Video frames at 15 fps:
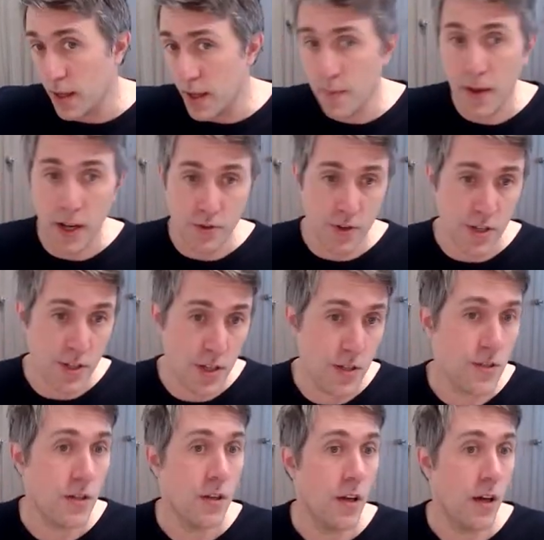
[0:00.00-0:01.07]
email
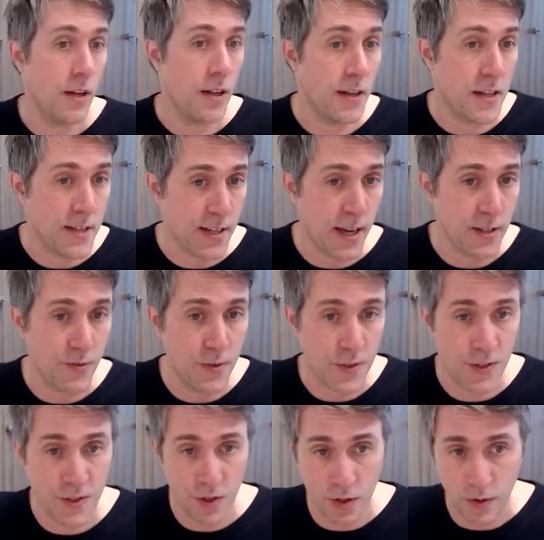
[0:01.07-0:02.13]
addresses, and in this case,
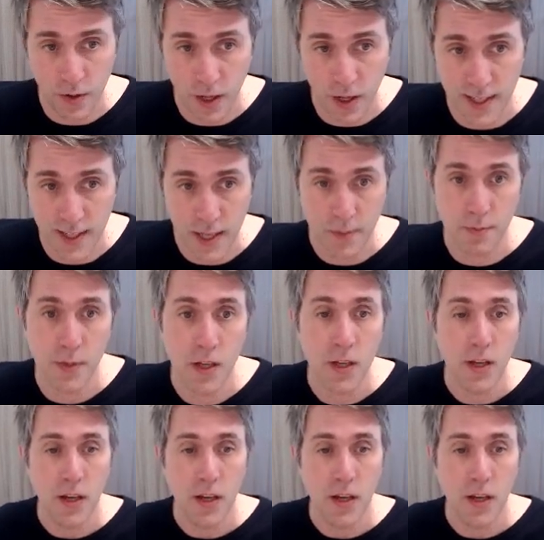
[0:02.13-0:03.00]
this is all of our team.